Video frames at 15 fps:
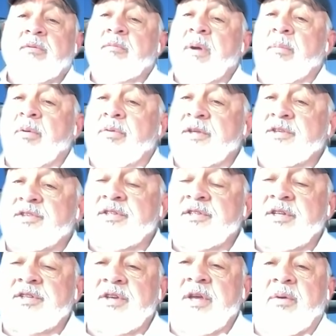Remember, this
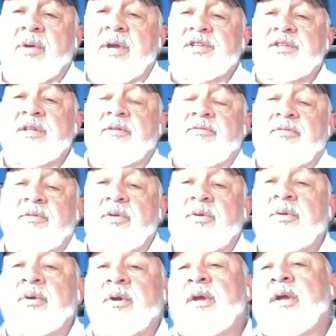is a generation that
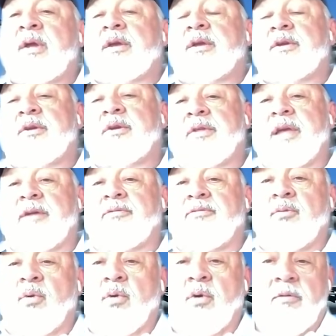flew, you know, the F
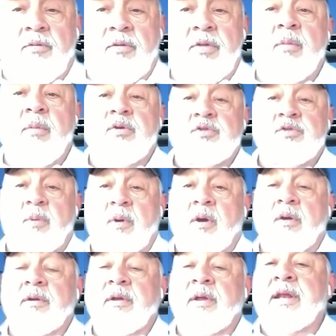four for the most
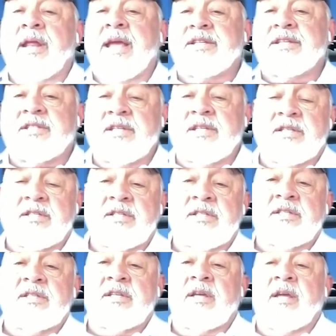part, and A
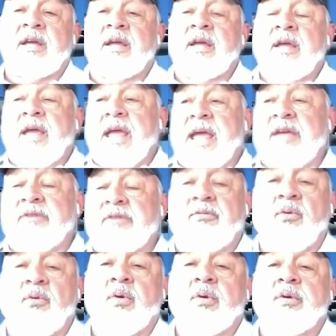sixes, uh, A
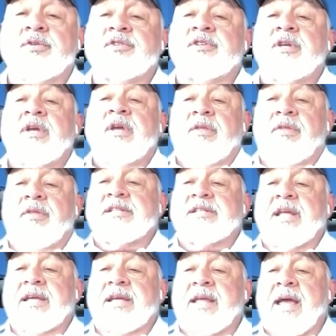fours, things
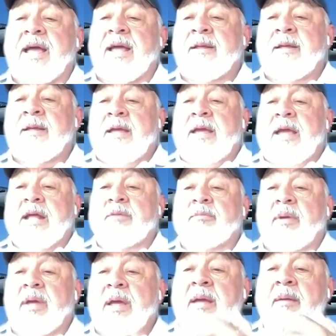like that.
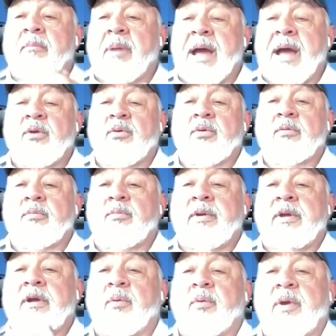And and my group
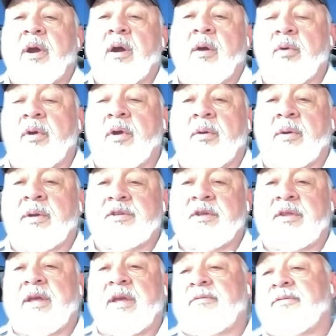here, we are we're going
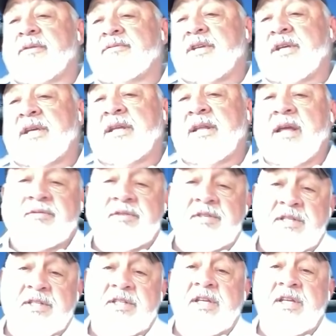to the F fifteen, F
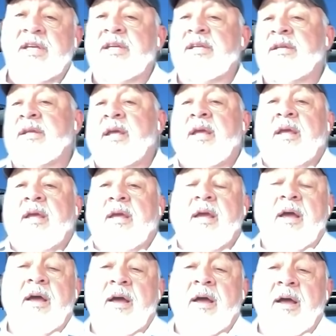sixteen,
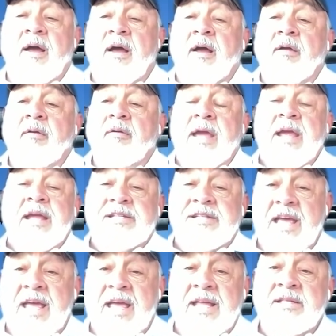uh, A
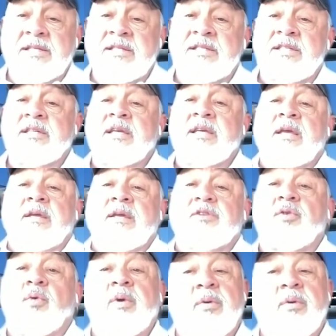tens.
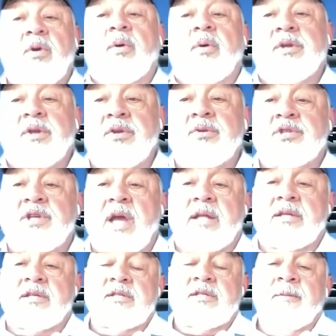So we were going to new
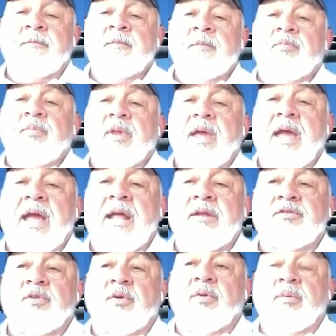jets.
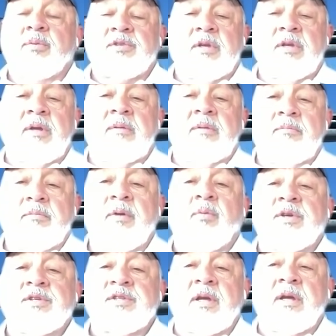And so there was a there
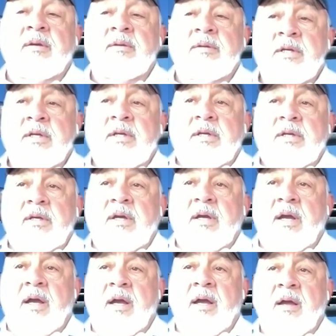was a
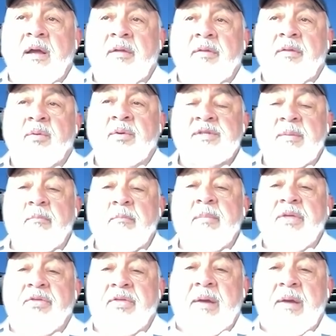uh, there was a
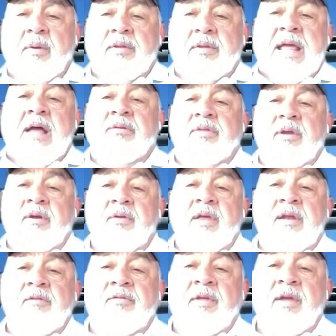myth out, out there
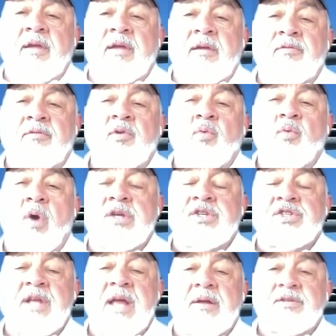that if they if you
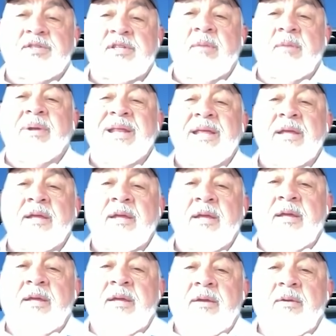washed out, somebody
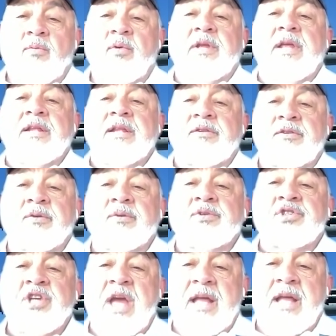would get your
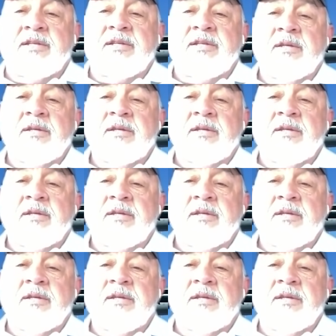jet.